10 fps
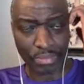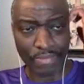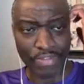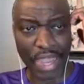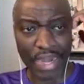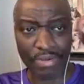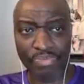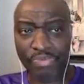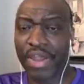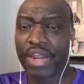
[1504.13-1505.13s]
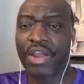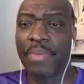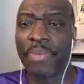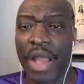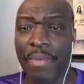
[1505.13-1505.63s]
you got a credit
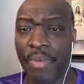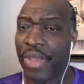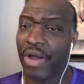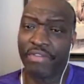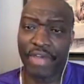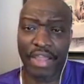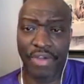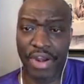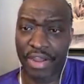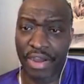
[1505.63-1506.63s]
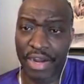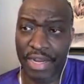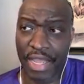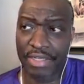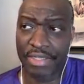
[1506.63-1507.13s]
card problem, we all have had credit card
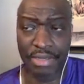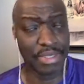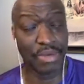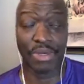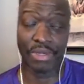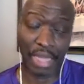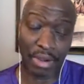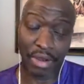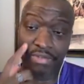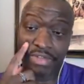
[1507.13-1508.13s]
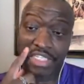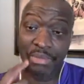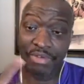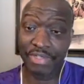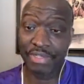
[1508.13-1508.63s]
debt. Well, not all of us,
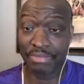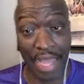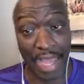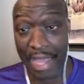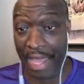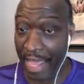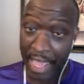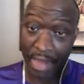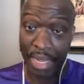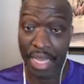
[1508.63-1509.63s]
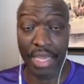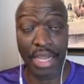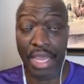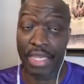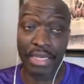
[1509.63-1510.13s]
some of us. I had
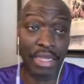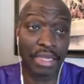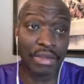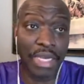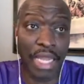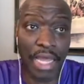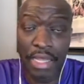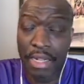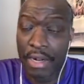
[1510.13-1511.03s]
mine. I ain't gonna lie.